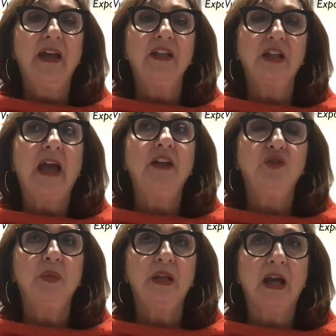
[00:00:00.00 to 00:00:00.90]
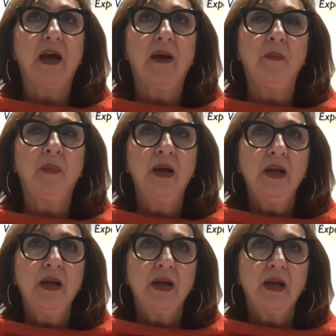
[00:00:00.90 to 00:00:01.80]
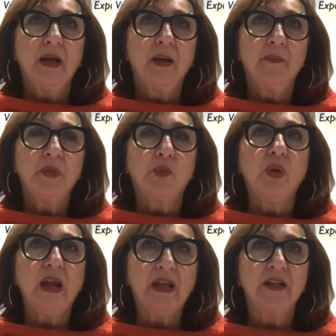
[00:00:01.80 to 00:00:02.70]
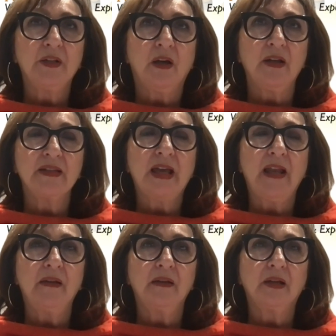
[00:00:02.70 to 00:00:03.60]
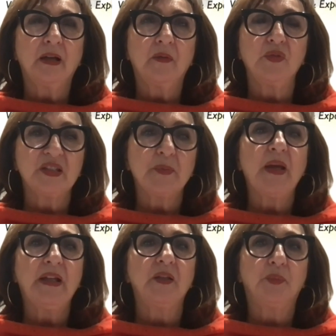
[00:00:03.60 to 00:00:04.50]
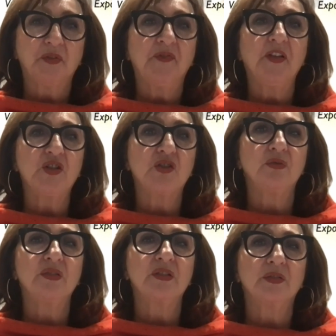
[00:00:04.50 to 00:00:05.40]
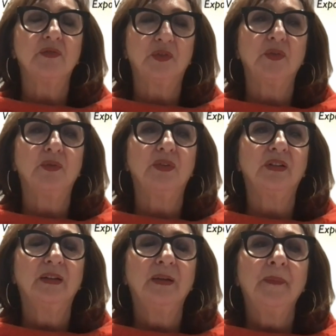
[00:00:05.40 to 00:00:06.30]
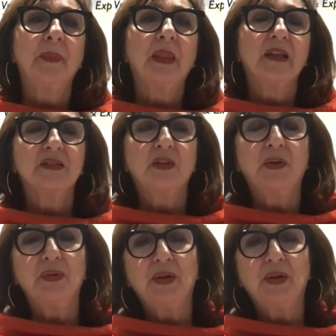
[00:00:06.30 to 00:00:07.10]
and to become recognized and respected professionals in the field. So